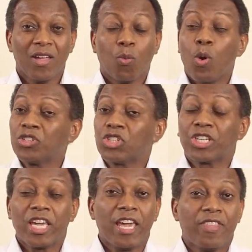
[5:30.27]
Once
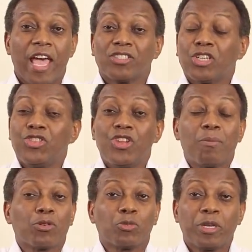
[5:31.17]
again, as the
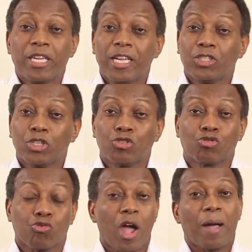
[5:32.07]
numbers begin to
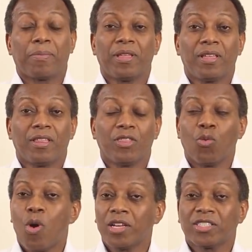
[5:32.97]
drop, the
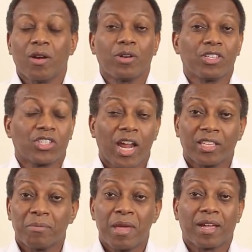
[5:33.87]
Watchtower
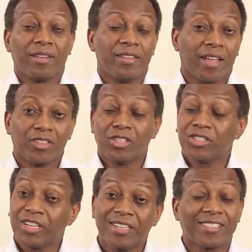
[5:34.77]
decided to make another
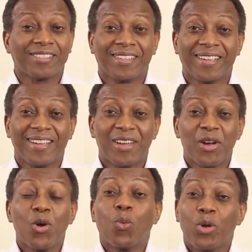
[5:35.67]
decision.
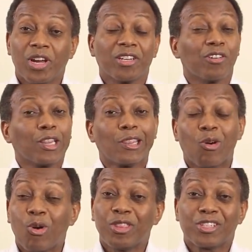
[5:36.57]
We're going to
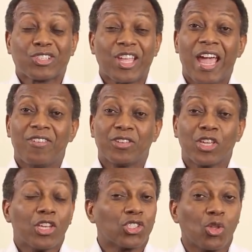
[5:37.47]
lower the standards
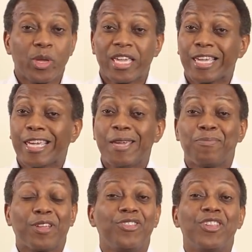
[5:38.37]
so that we can
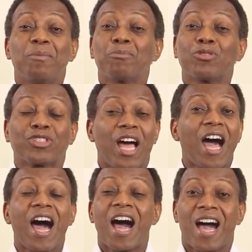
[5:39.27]
keep the numbers
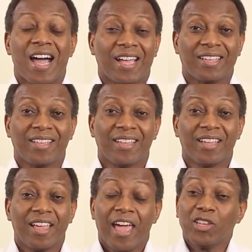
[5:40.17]
high.
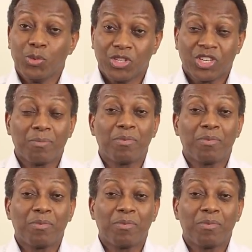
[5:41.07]
As we said